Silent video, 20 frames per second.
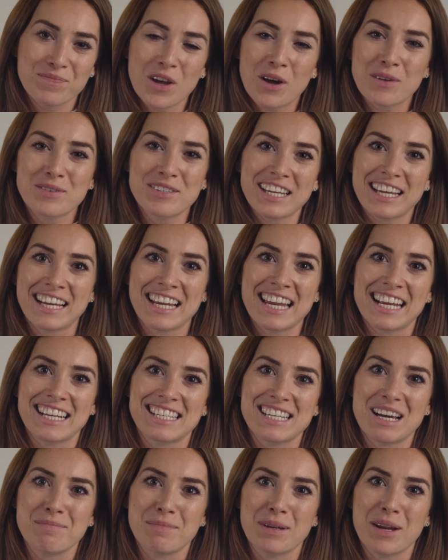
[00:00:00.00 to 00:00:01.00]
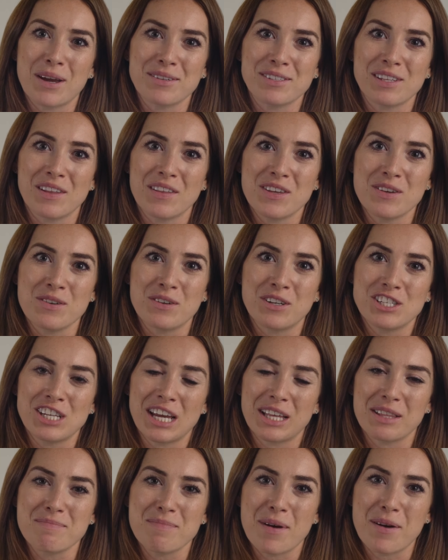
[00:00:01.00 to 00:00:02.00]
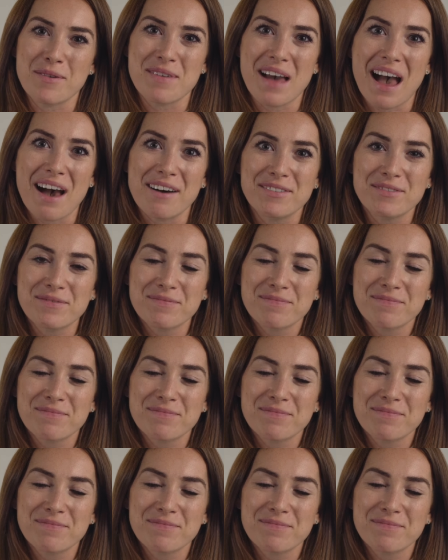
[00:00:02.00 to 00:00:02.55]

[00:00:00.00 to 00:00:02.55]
I'll stick a link down below so that you can check them both out.